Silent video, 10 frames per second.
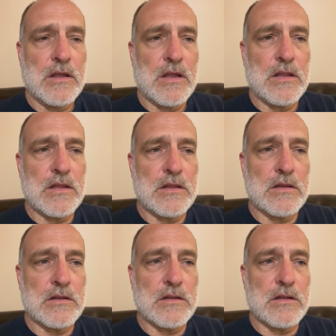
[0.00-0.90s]
And
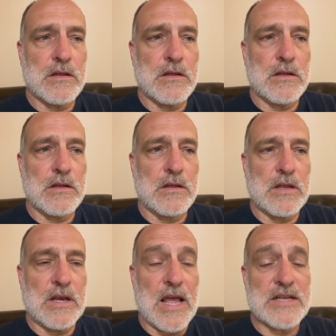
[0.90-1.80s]
then
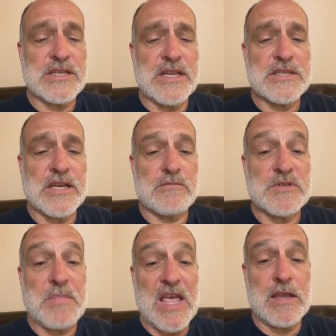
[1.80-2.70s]
and actually he said it was
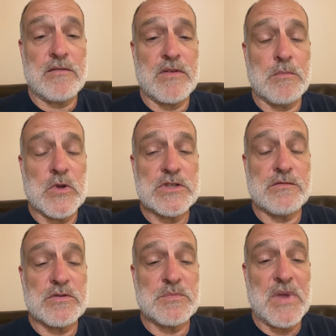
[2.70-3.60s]
paved, and most of
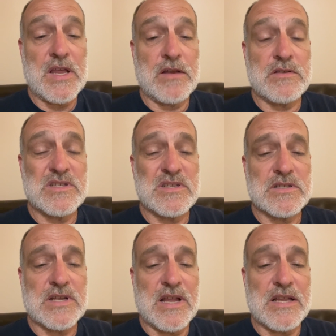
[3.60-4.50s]
it was paved. It's
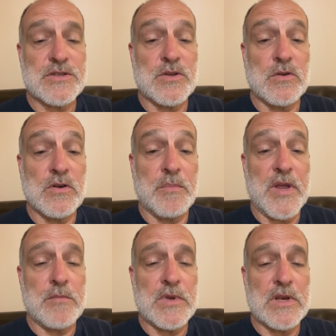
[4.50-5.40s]
just not as good a
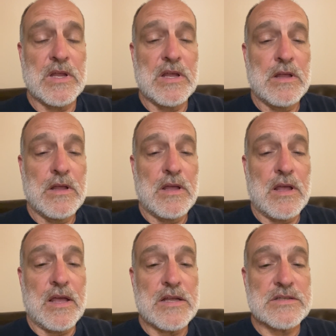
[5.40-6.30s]
pavement
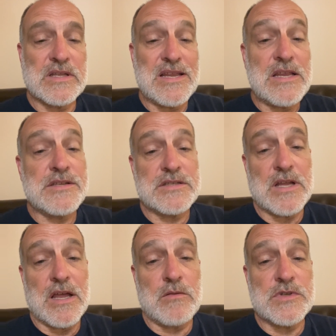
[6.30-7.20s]
as the east
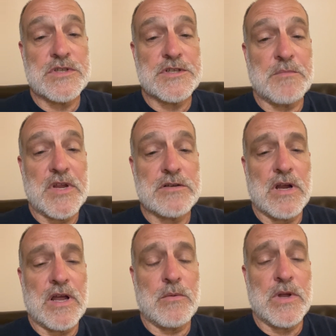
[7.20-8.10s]
side, which is a major
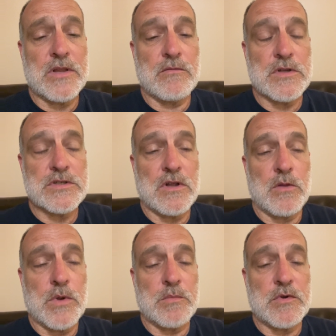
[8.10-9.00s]
highway that runs all the
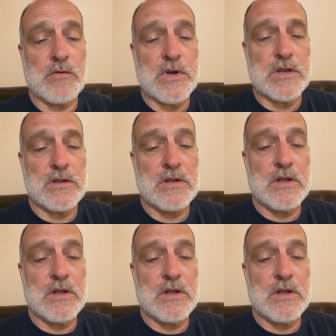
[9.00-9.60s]
way up to Eureka.